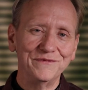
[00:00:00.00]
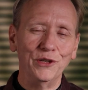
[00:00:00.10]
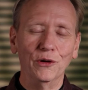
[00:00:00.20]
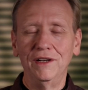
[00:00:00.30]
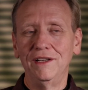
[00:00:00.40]

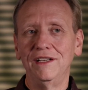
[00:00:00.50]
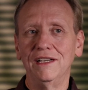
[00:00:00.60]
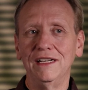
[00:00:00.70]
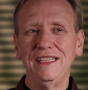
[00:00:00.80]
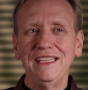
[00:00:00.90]
So,
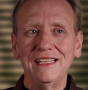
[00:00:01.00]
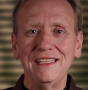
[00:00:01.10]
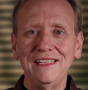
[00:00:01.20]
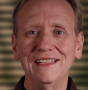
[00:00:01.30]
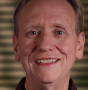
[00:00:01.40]

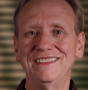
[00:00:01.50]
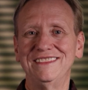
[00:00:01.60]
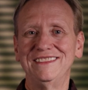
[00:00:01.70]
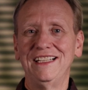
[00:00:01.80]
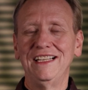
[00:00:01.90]
ie.
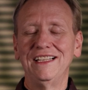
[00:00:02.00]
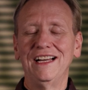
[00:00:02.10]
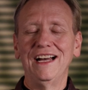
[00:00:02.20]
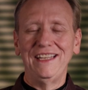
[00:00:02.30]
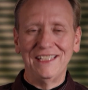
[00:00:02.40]

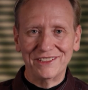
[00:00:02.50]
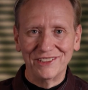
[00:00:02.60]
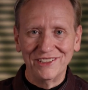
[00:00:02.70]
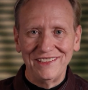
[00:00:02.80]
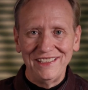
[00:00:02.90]

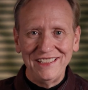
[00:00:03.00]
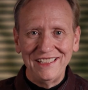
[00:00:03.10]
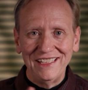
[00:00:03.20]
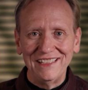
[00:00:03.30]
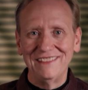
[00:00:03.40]
Arigato.
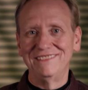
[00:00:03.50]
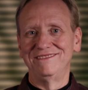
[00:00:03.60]
Ie.